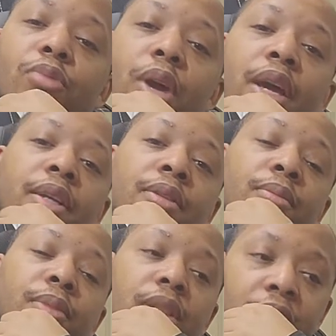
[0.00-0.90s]

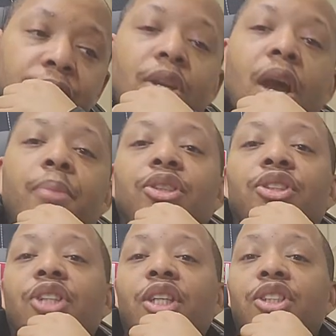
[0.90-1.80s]
and leave your comments in
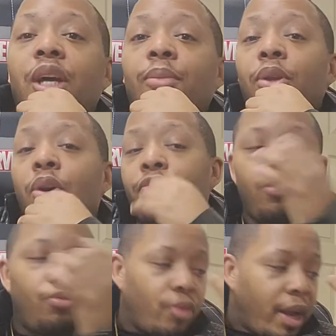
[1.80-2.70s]
the section down below if
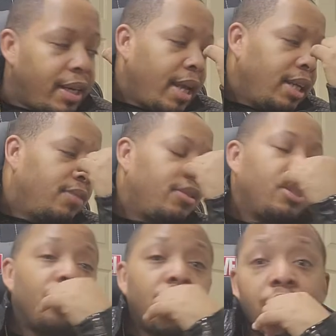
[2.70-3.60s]
you read any of
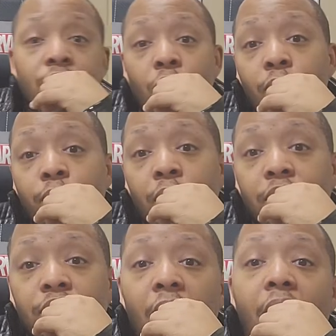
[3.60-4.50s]
these Zenescope
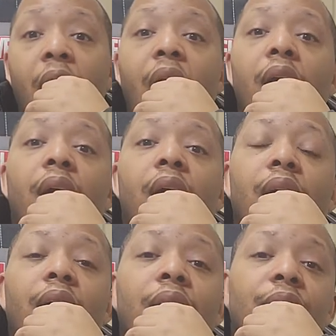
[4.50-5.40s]
books.
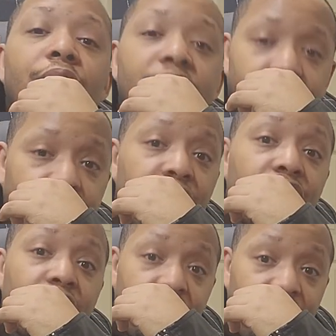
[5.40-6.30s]
This
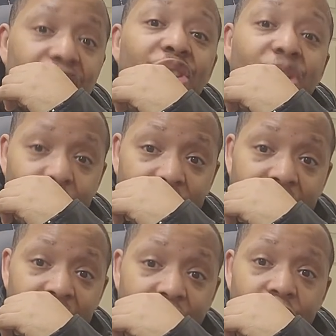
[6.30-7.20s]
is Indie
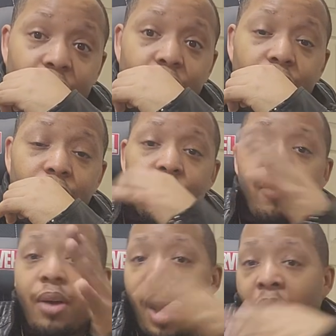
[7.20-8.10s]
Showcase.
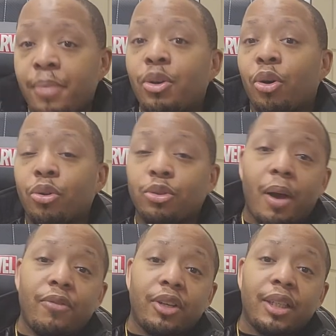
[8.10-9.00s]
I'm your host,
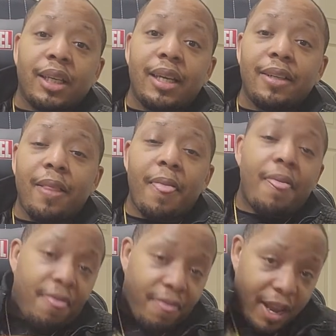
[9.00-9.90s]
Mount Vernon Kid.
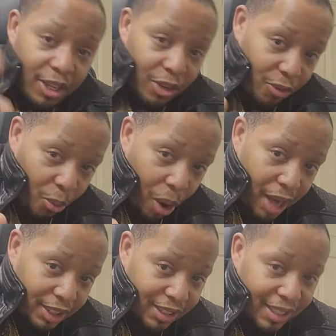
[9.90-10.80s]
Thank you for
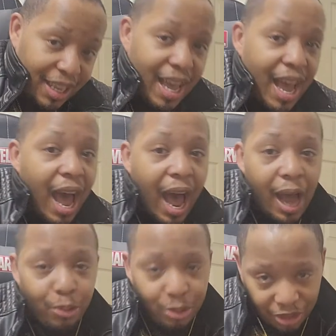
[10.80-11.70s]
watching.
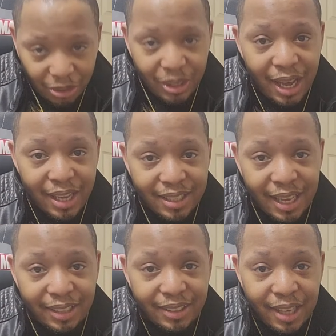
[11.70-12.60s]
I will see you guys
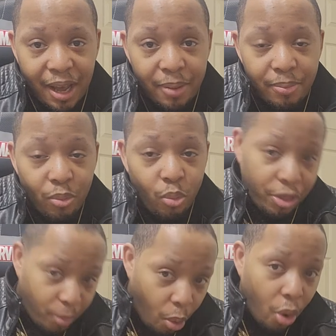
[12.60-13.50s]
next time
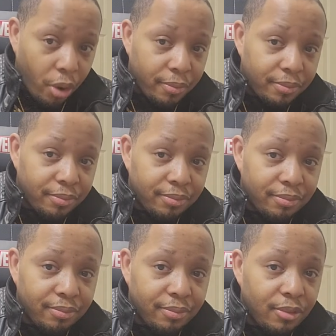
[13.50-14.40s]
with more
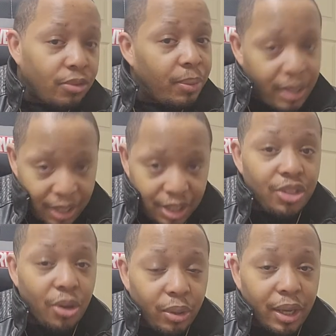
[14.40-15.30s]
from Indie
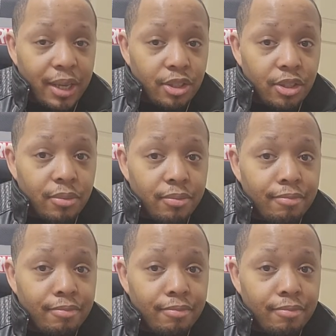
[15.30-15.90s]
Showcase.